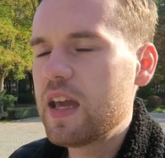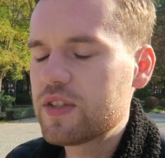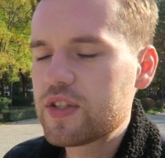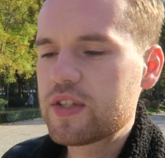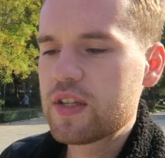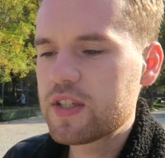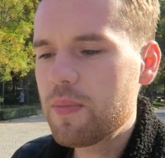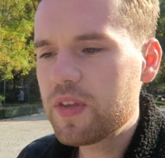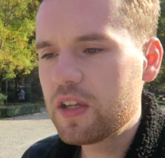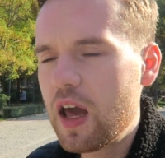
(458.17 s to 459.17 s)
It's
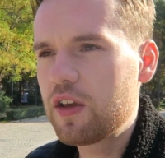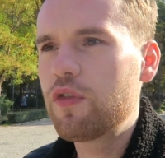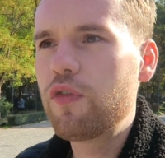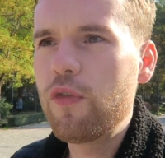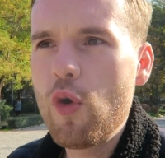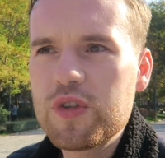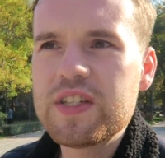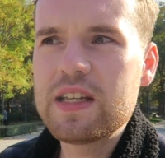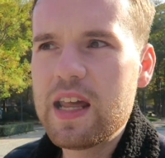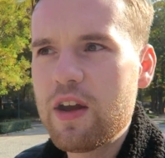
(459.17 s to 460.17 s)
something like
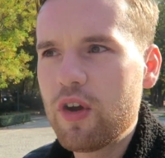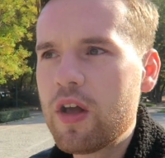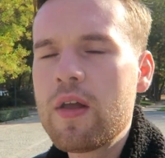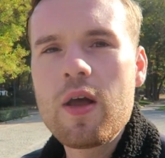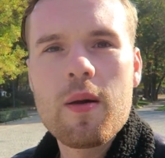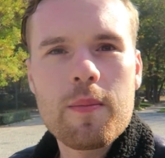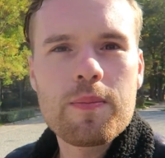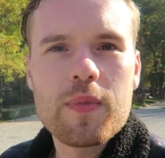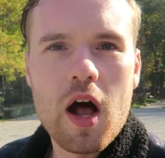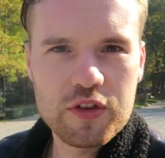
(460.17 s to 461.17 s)
40 lira.
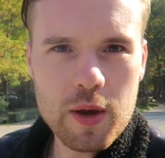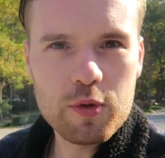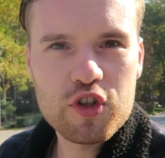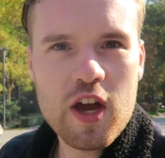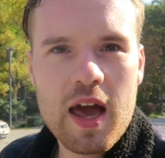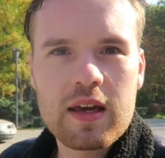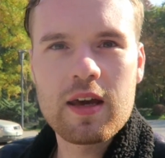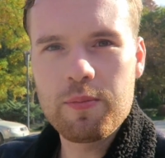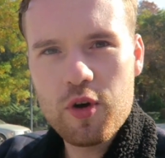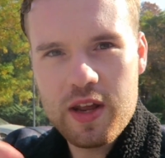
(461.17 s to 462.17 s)
I'll double check
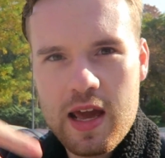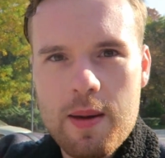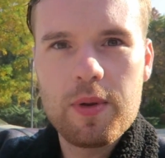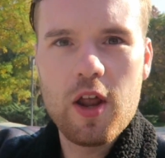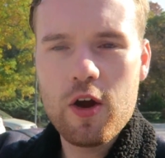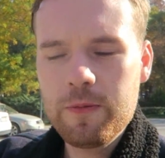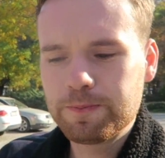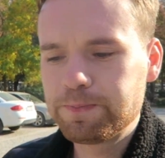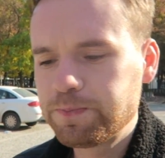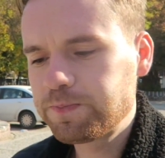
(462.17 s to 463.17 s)
and put it here below.
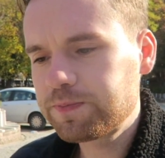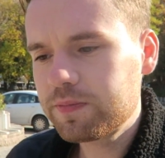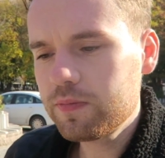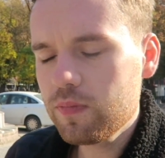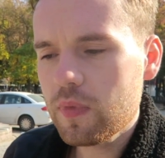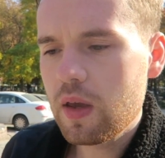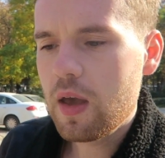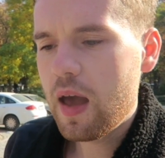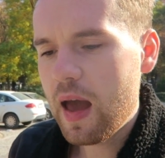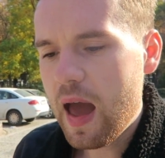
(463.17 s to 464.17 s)

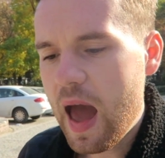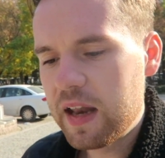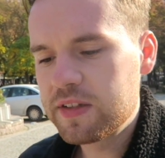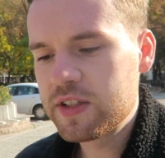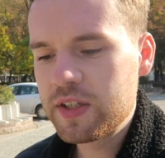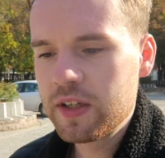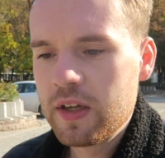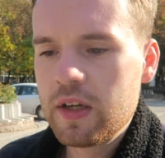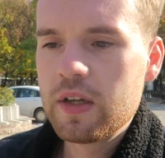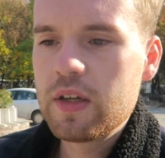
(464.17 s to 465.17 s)
And
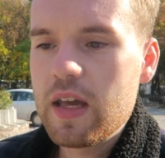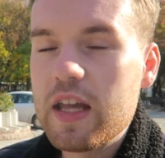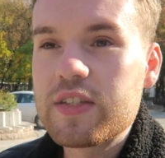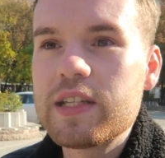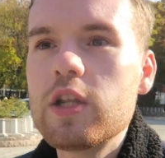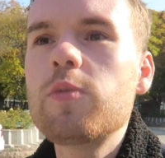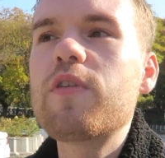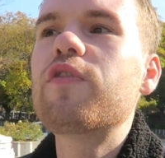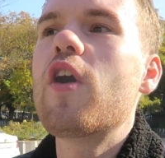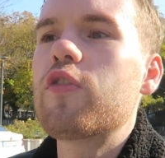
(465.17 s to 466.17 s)
it's a little
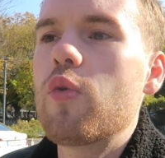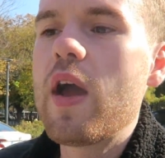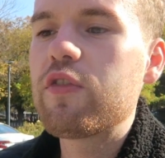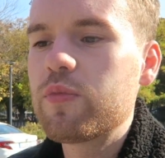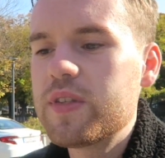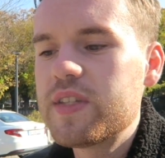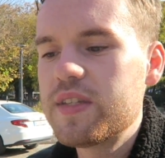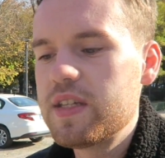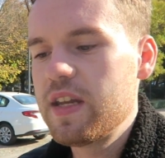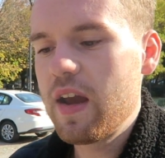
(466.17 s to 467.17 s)
bit further away from the
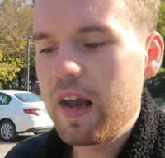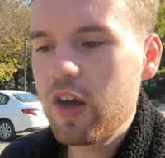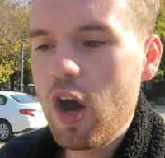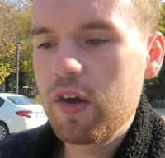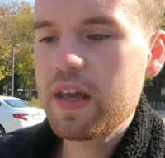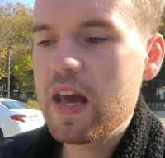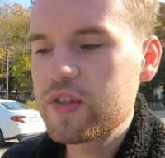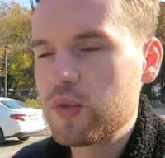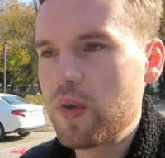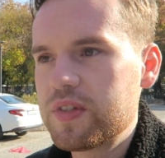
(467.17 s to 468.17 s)
city, near Ankara
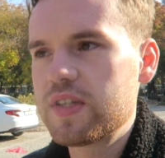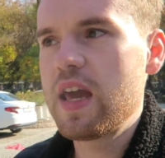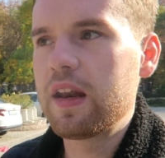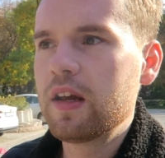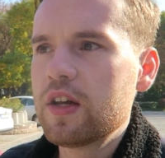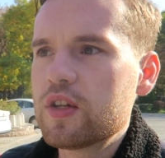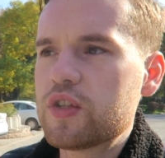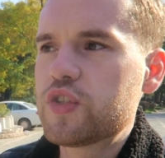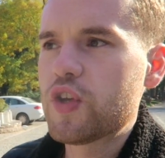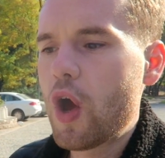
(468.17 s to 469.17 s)
Castle once again.
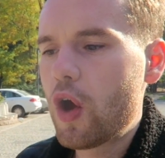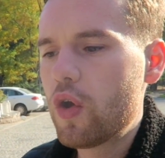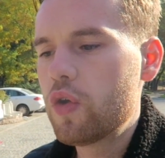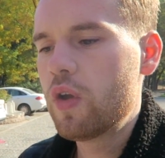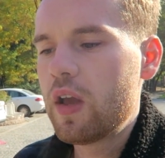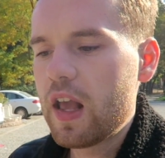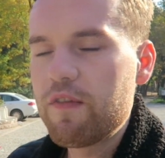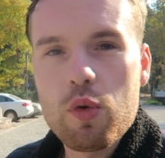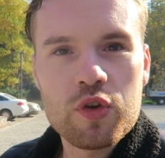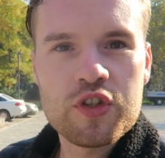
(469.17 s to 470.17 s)
So
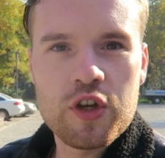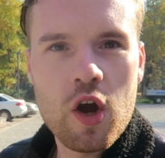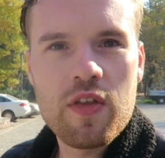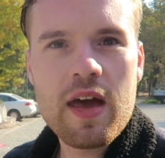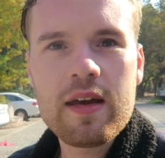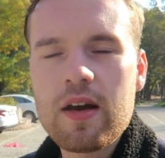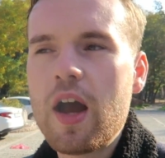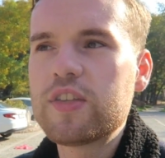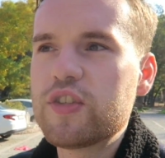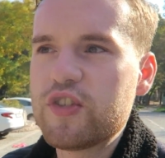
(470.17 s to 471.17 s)
if you want to go there,
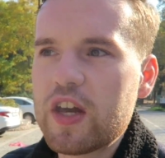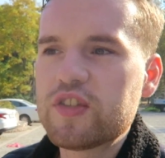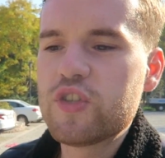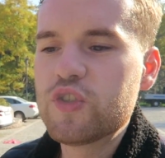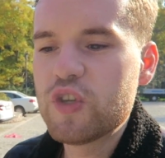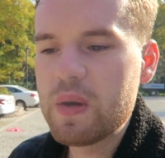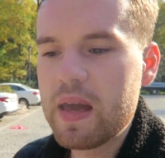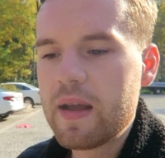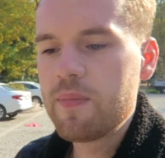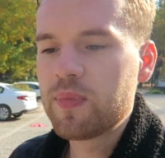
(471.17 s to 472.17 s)
I suggest you do
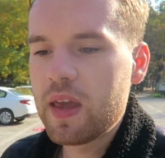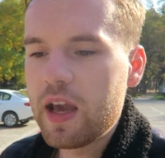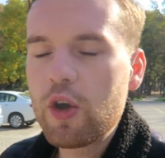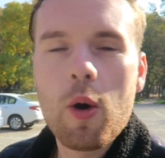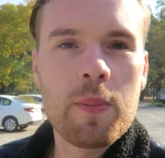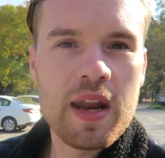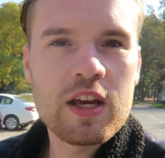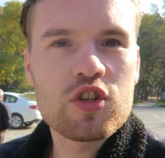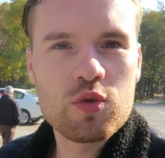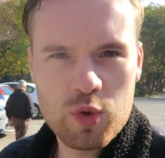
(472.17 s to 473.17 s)
it in
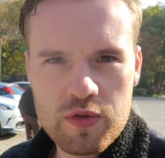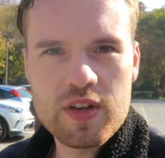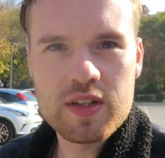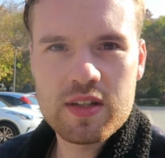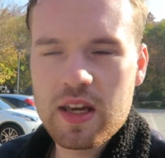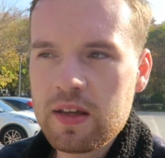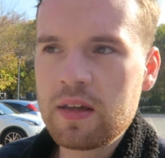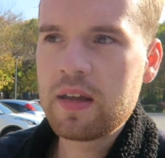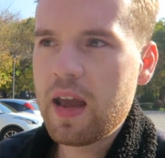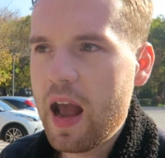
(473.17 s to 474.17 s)
combination with visiting
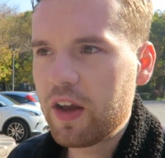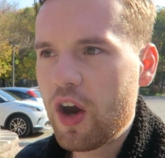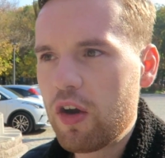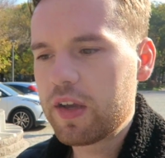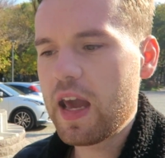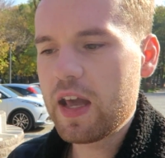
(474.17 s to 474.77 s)
Ankara